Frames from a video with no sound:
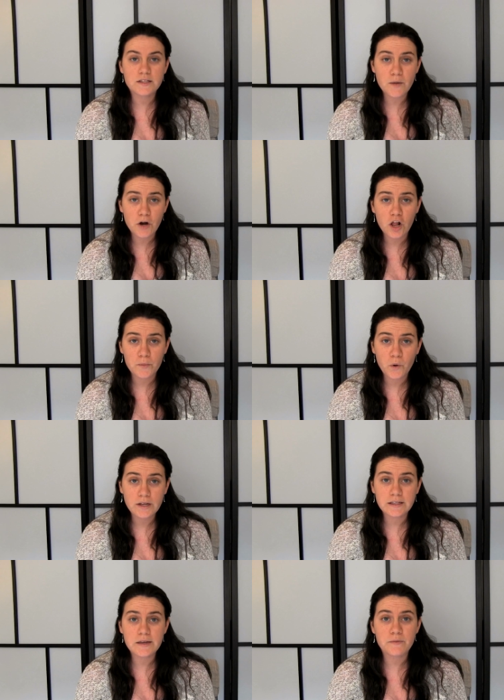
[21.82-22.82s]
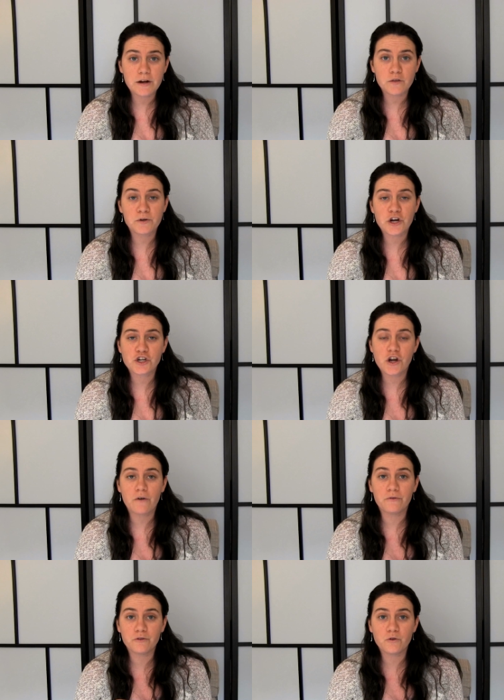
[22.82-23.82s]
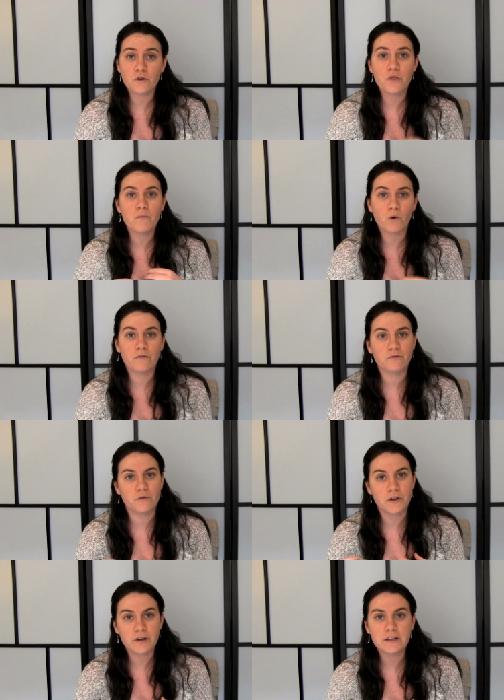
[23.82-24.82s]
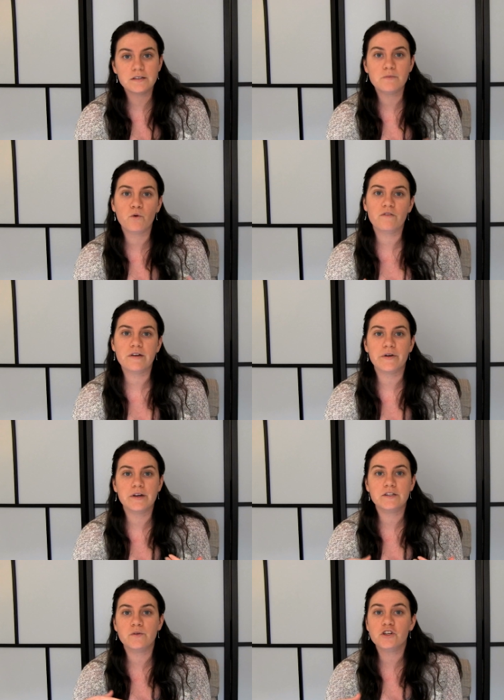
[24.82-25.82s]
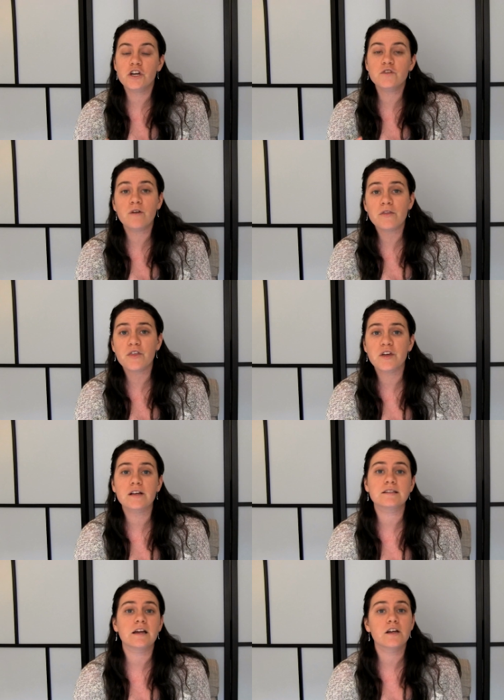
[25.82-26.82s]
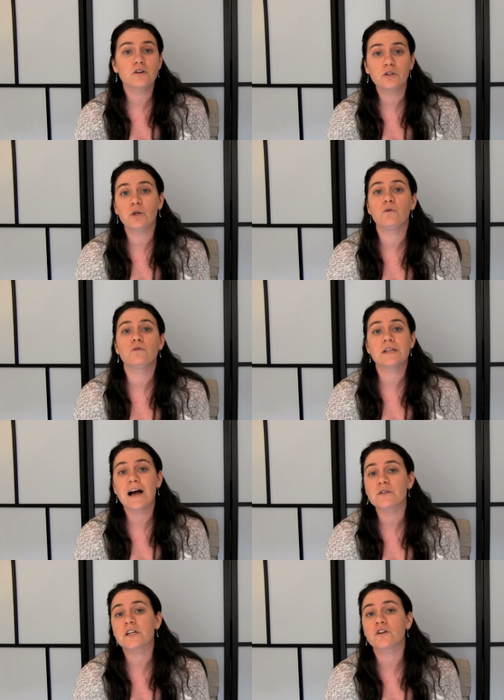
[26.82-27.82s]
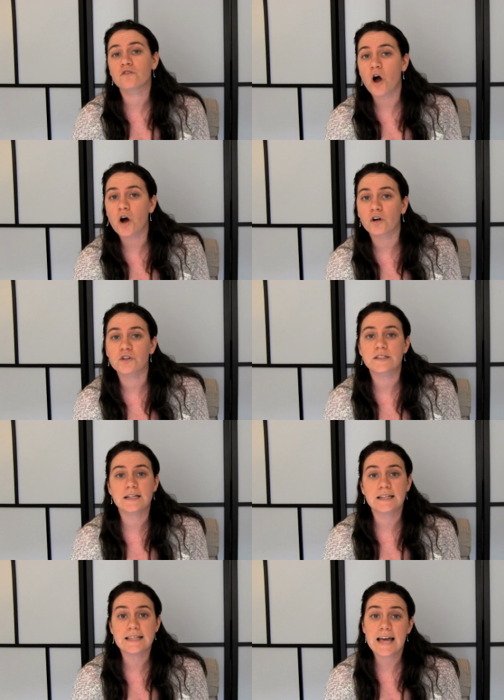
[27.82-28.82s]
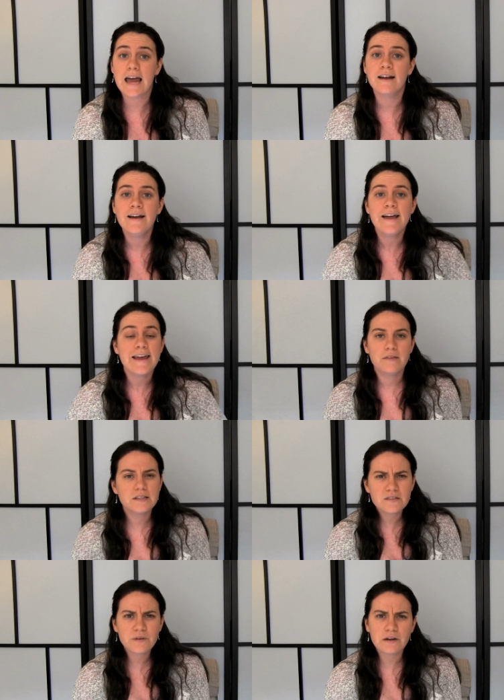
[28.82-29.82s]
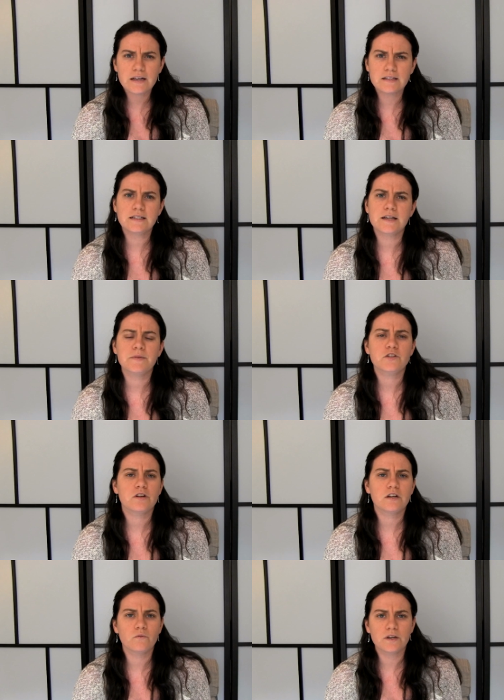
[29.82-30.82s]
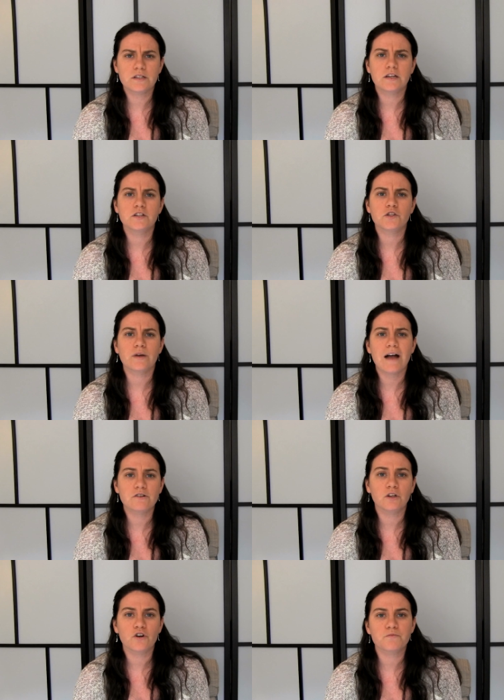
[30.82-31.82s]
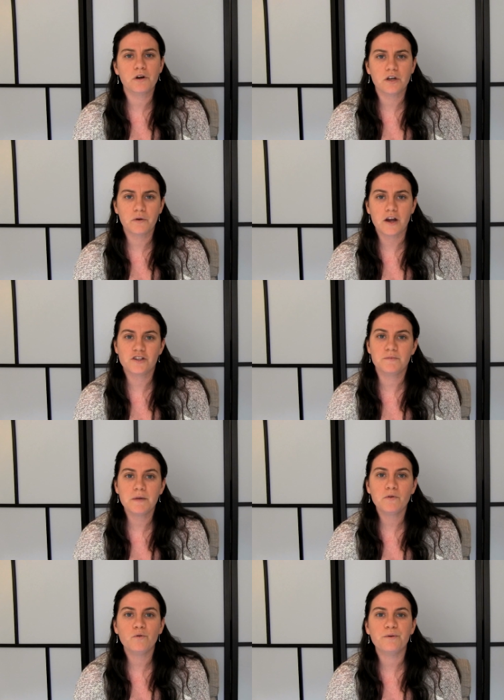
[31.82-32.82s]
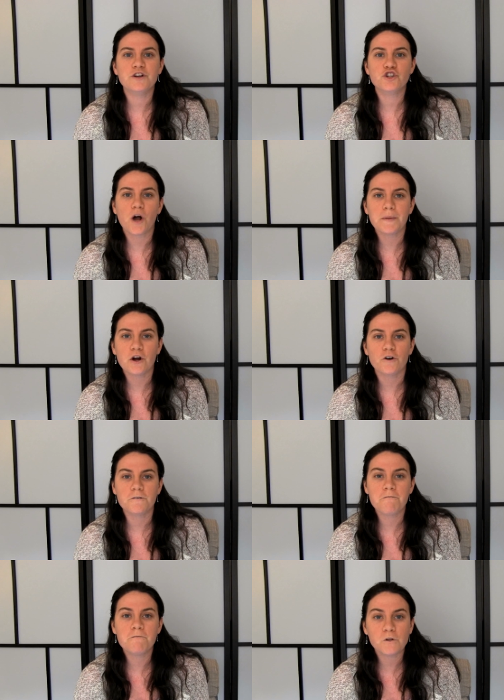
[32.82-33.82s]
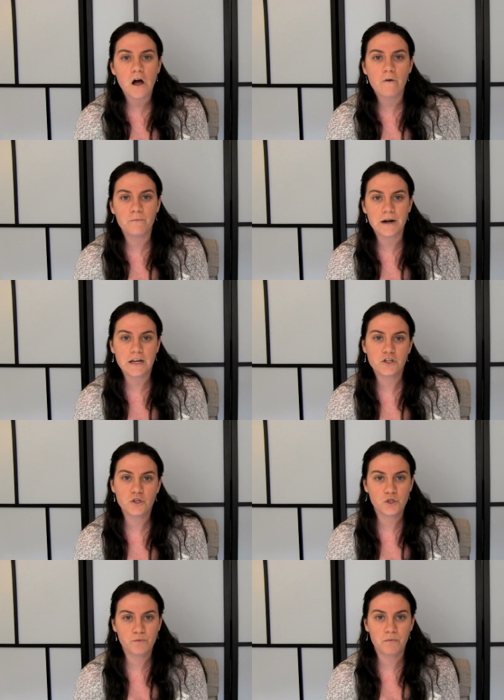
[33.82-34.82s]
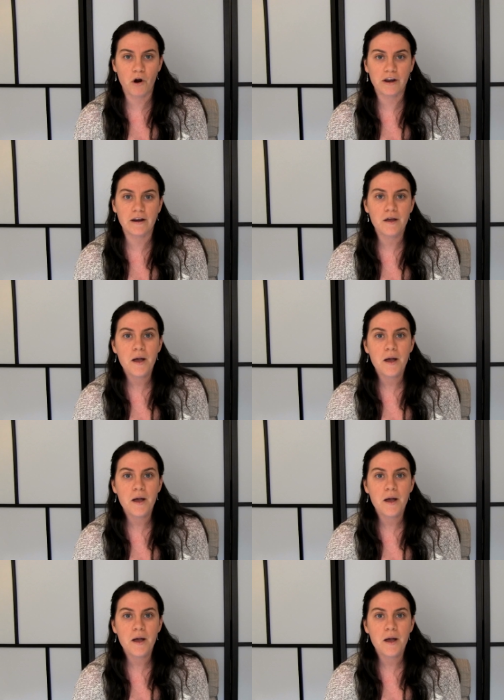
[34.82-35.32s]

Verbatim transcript: To sum it all up quickly, the better the production of food, the more food there is, the more of it there is to exchange for other things like clothes, housing, cars, things like that. This is very easily demonstrated in recent history after large market crashes. People would bring shopping carts full of money to the supermarket